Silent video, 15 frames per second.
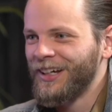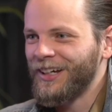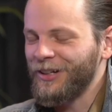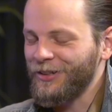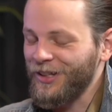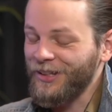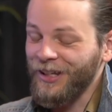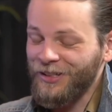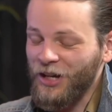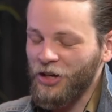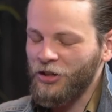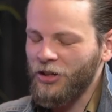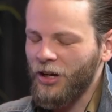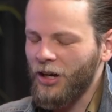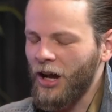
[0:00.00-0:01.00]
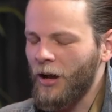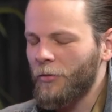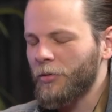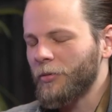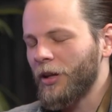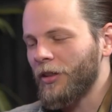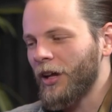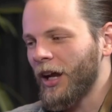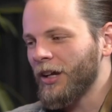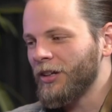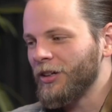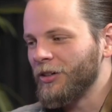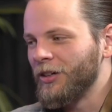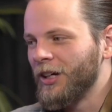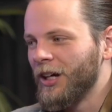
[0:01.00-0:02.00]
I was like, that's actually a compliment, thank
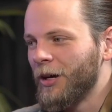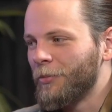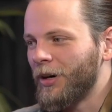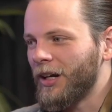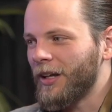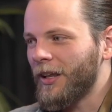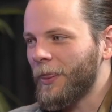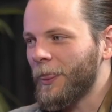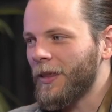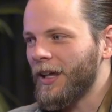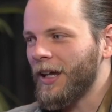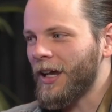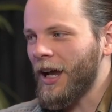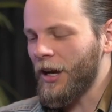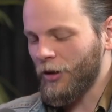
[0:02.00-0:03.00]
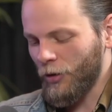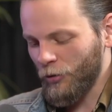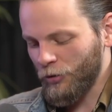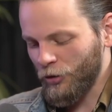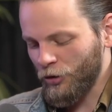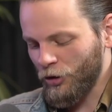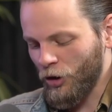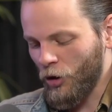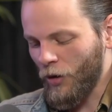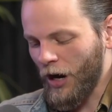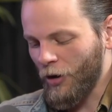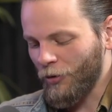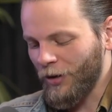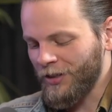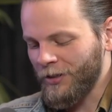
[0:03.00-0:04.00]
you. But it kind of goes to show
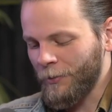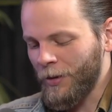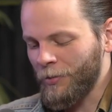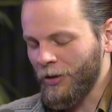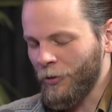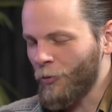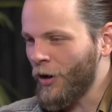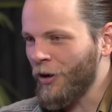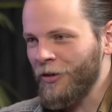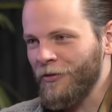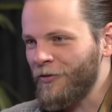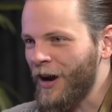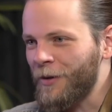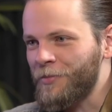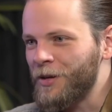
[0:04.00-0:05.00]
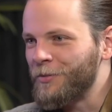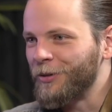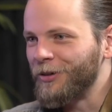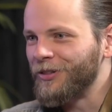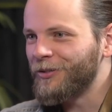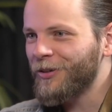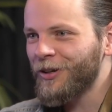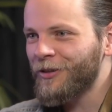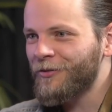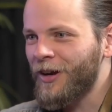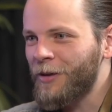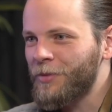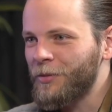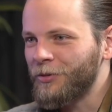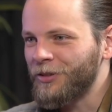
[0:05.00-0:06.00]
how crazy. And people are like, where are the fat people? Where are the
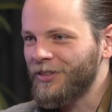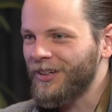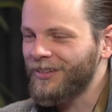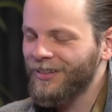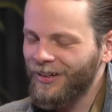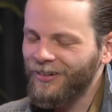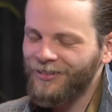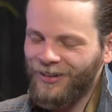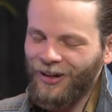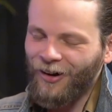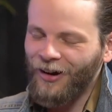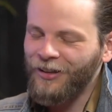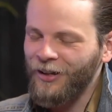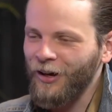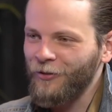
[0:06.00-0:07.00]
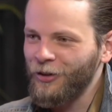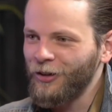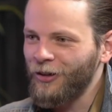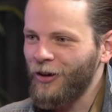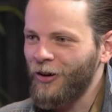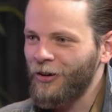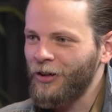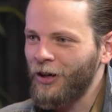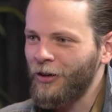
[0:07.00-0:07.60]
fat people? It's like they're in there if you look hard enough.